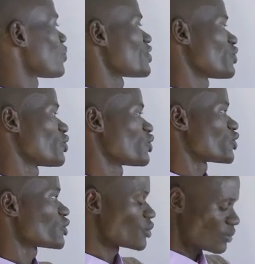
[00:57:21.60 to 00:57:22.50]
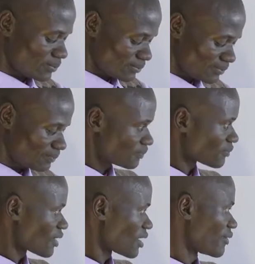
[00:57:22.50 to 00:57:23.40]
question 2,
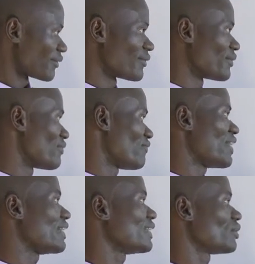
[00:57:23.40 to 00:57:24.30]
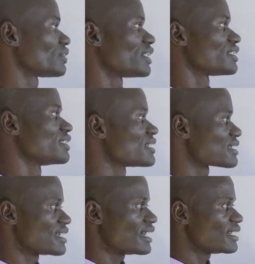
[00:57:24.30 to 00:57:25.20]
you will find out that the
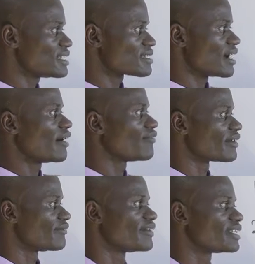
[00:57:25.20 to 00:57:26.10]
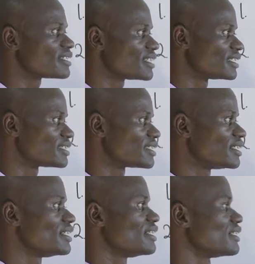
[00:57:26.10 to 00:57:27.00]
studies have revealed that
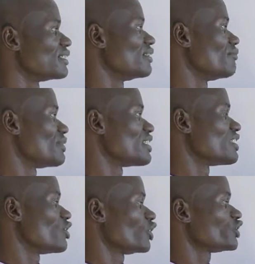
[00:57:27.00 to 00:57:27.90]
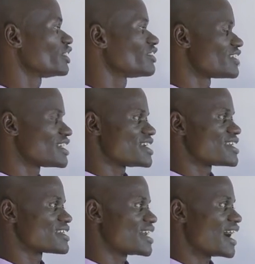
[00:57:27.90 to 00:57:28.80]
the mid-ocean
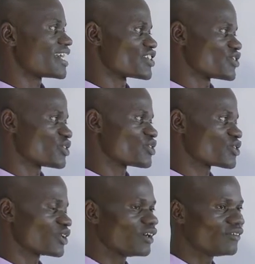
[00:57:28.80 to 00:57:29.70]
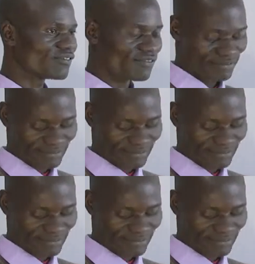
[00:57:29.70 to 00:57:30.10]
ridges are zones of